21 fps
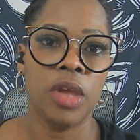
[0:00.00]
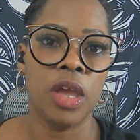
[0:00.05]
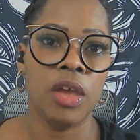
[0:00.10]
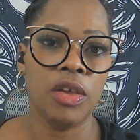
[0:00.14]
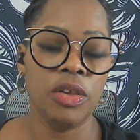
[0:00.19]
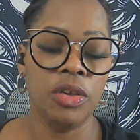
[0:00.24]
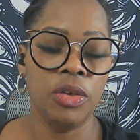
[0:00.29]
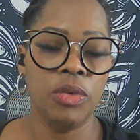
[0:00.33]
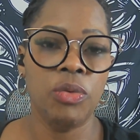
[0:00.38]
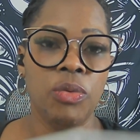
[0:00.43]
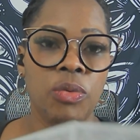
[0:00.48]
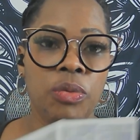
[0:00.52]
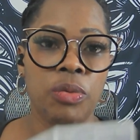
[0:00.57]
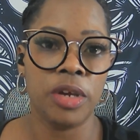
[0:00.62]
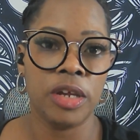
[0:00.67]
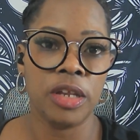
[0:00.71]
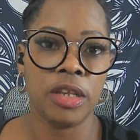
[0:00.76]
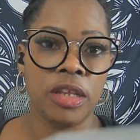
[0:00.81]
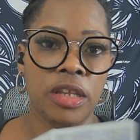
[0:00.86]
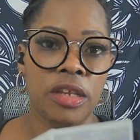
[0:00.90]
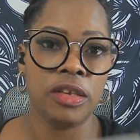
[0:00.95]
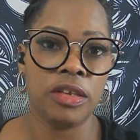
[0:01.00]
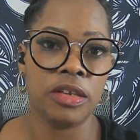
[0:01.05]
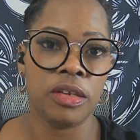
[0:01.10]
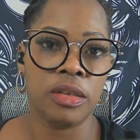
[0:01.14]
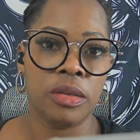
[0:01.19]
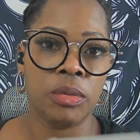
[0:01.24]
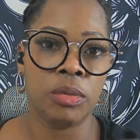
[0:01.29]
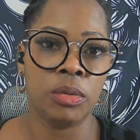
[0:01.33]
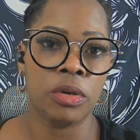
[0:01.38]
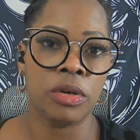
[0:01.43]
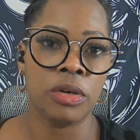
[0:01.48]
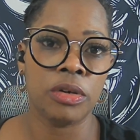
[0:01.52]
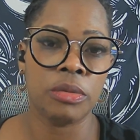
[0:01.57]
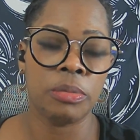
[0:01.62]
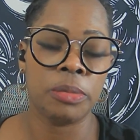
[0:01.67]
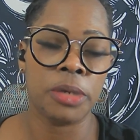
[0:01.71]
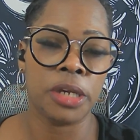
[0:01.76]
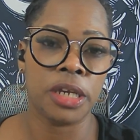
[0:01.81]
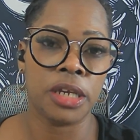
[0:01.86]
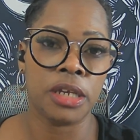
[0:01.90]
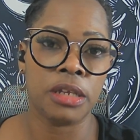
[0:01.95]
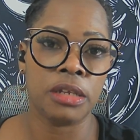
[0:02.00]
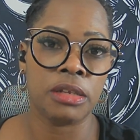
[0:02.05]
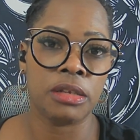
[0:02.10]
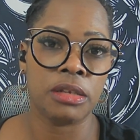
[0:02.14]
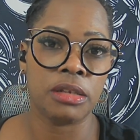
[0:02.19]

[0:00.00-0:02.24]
You really did the work, man.